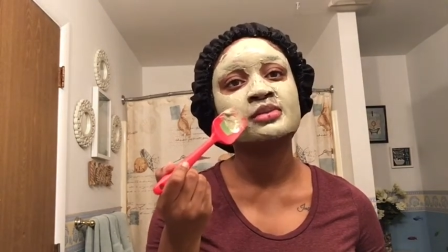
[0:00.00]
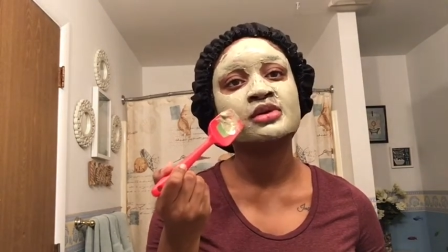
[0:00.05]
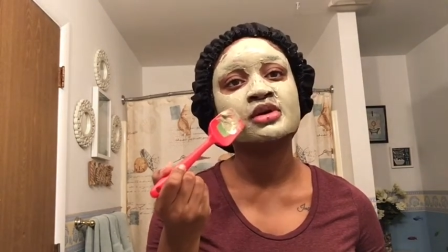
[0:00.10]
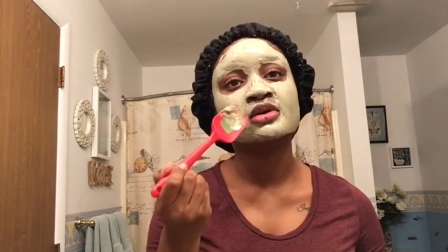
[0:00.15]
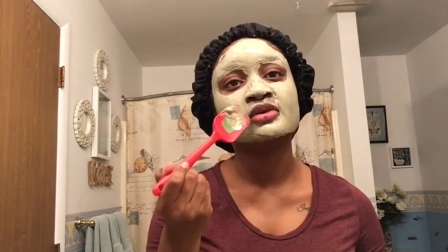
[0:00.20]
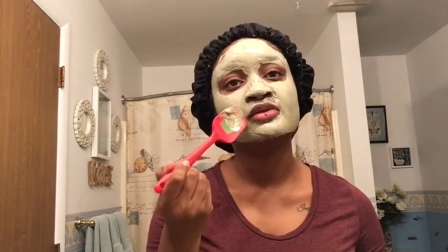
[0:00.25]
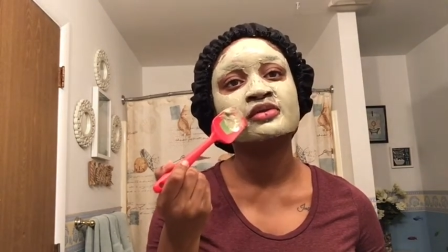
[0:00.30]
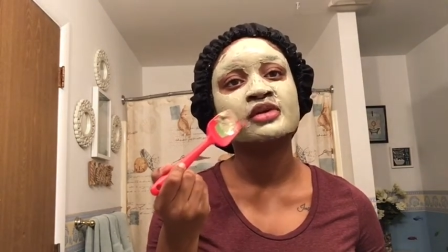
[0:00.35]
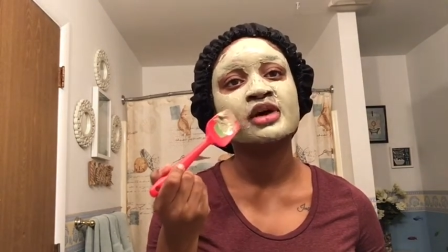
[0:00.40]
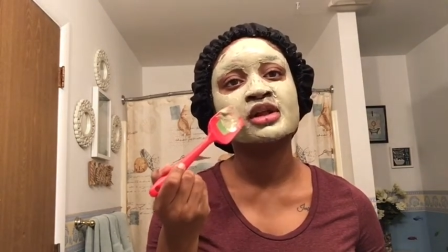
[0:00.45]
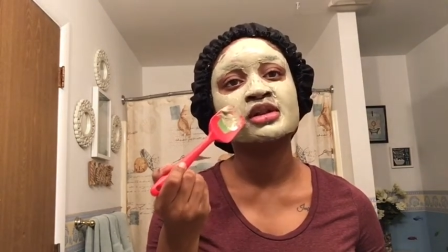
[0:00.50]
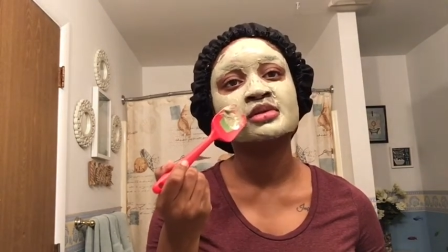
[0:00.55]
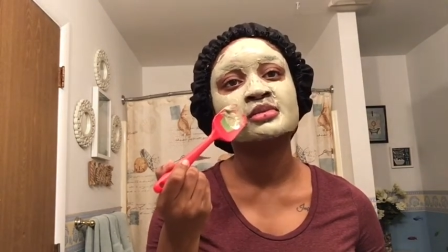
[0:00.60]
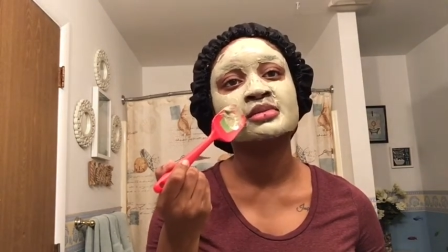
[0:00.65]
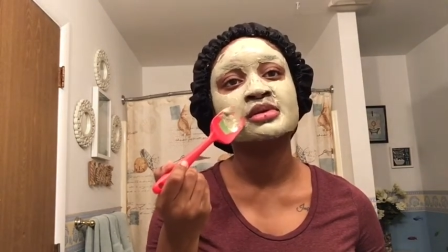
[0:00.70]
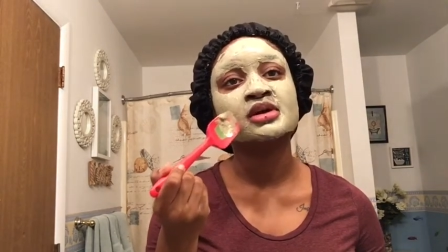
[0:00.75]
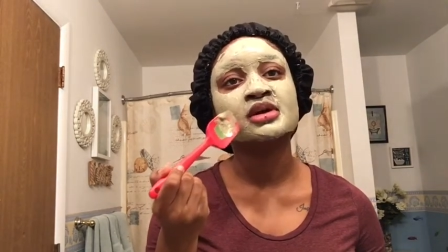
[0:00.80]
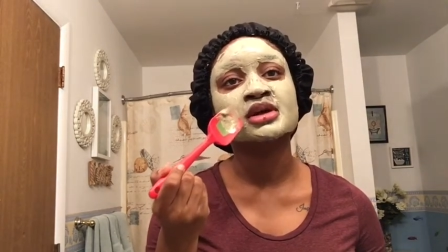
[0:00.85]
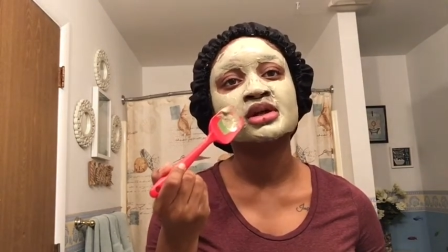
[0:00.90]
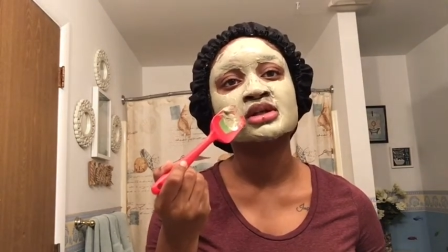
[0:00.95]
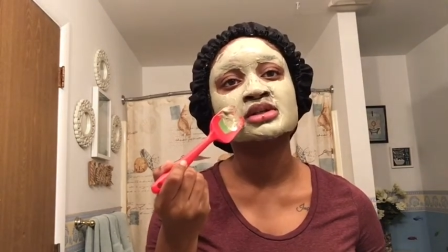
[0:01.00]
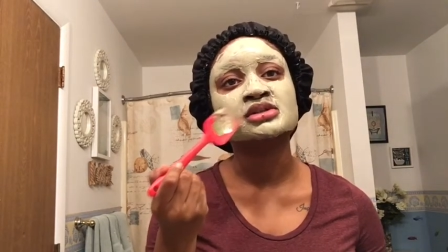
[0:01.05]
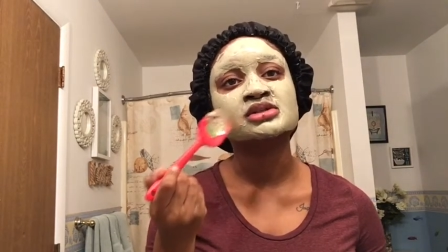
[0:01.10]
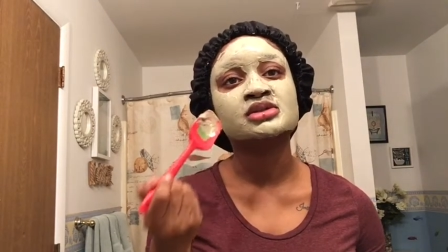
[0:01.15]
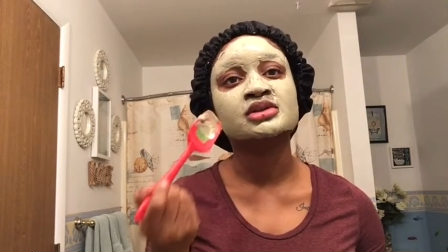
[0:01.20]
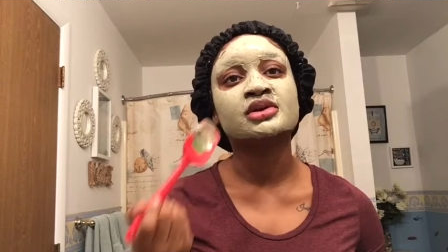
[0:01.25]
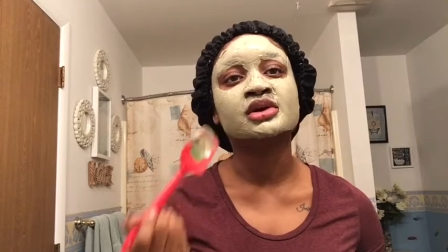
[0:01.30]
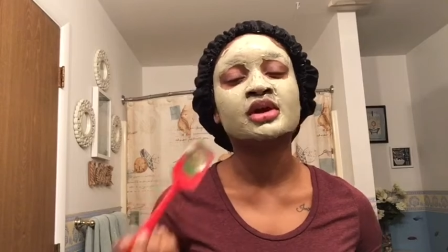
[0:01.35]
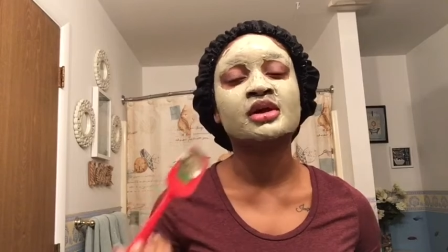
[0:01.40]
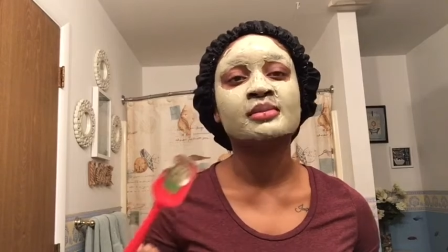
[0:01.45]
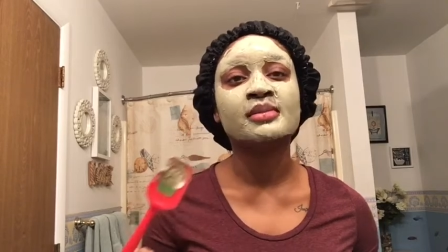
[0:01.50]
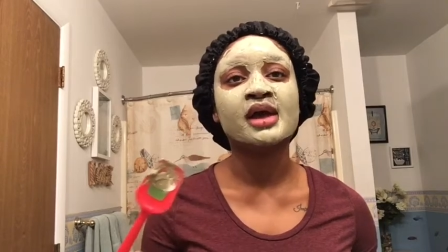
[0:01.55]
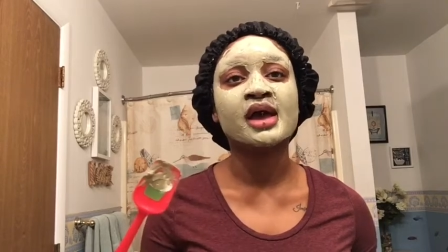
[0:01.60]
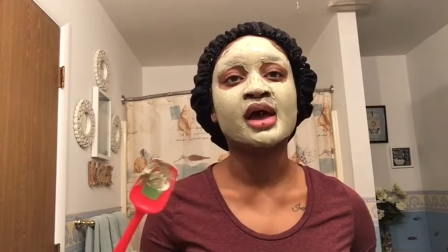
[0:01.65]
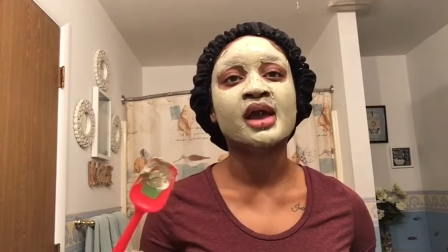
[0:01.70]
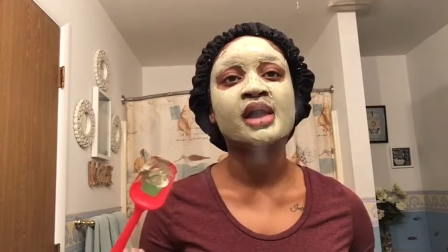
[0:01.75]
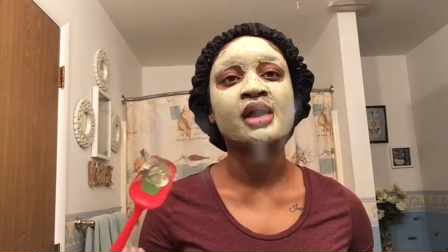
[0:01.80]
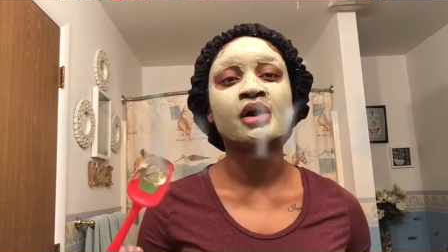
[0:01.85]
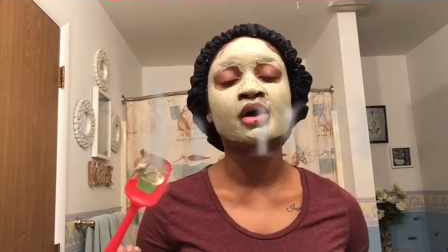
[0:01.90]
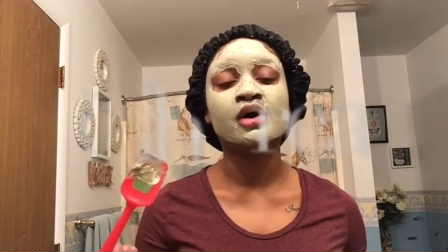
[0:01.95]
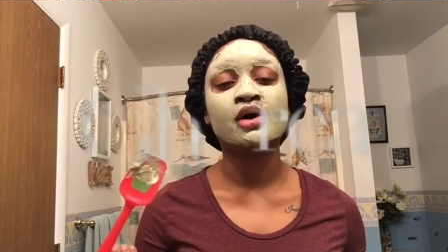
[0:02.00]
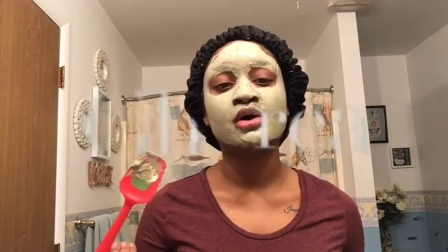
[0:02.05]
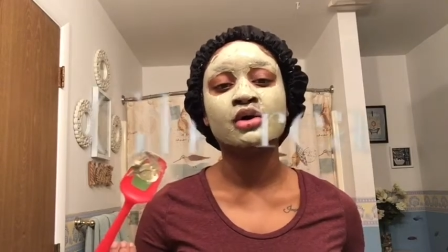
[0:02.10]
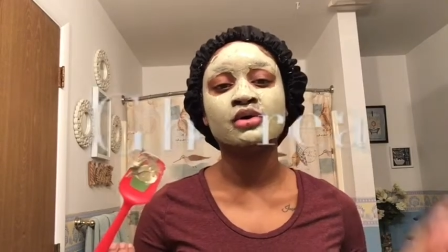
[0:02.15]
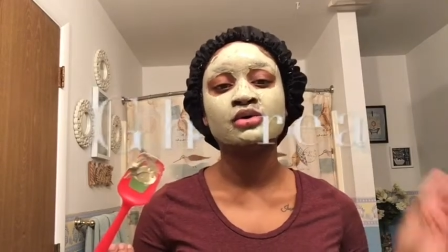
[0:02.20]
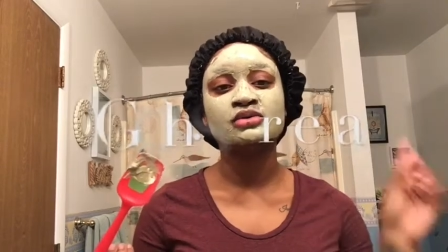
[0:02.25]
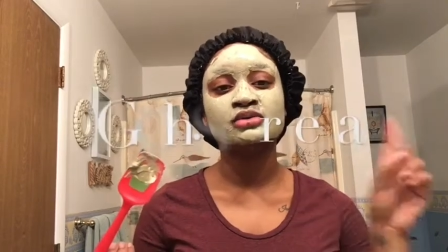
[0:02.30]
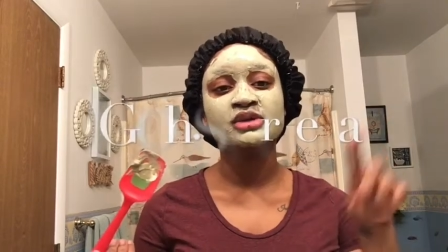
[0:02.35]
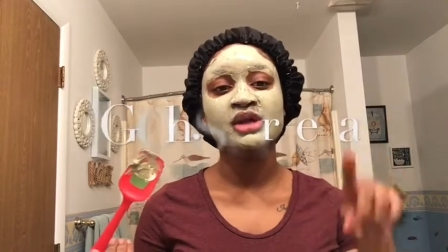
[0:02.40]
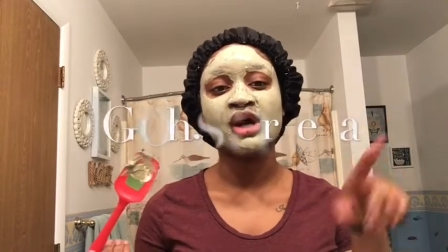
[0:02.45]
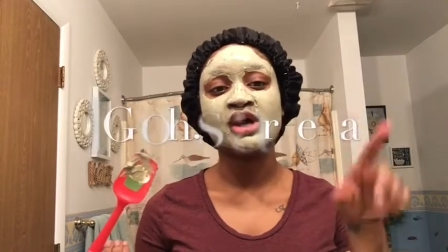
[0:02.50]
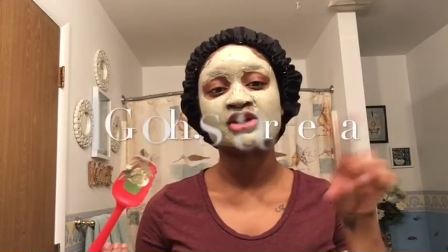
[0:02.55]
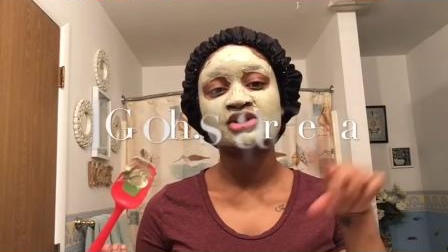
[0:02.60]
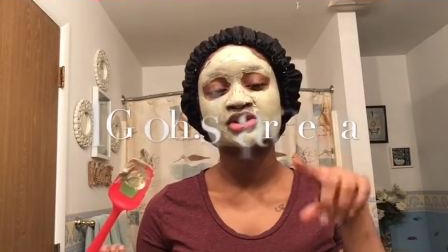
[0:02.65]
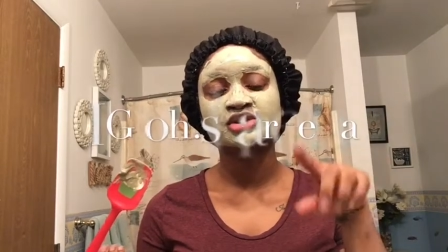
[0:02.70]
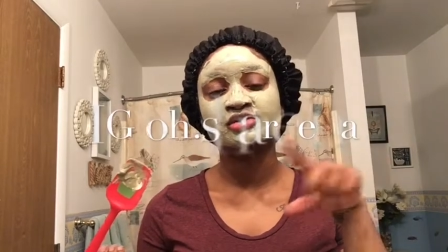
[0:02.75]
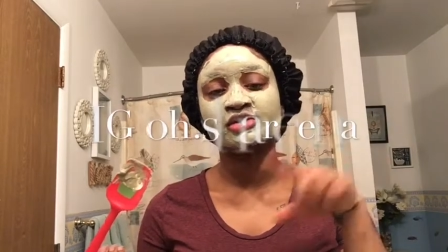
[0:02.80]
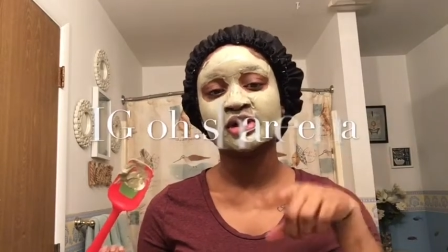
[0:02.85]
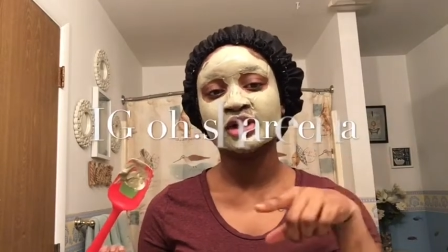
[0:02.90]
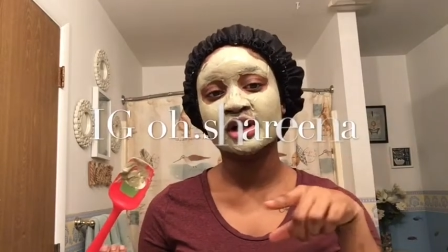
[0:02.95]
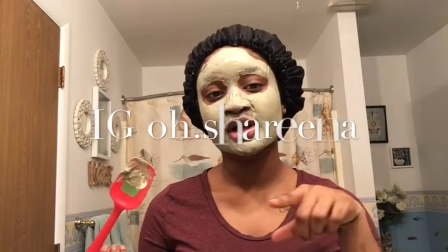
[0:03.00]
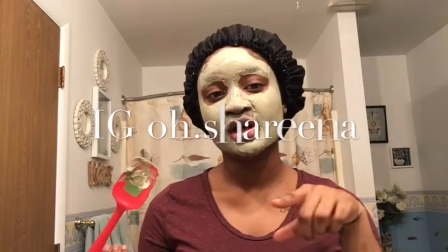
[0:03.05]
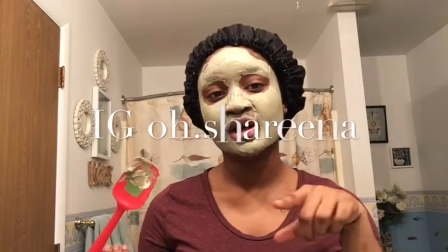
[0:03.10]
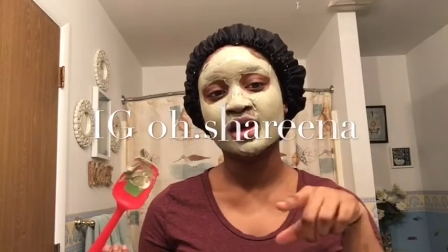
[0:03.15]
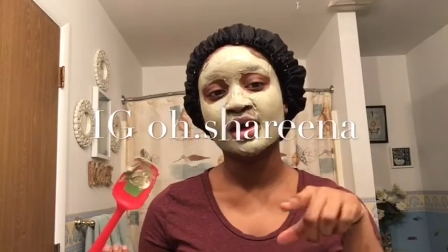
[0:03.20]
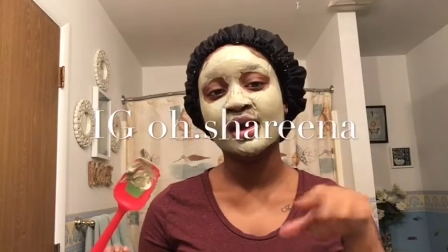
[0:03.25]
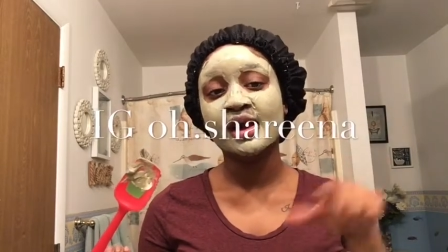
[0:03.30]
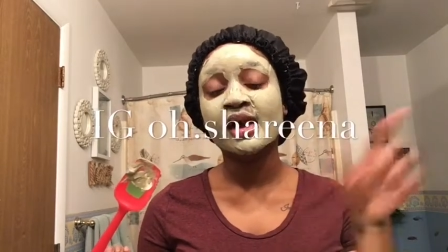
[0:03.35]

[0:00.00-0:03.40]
go follow me on Instagram at o.sharina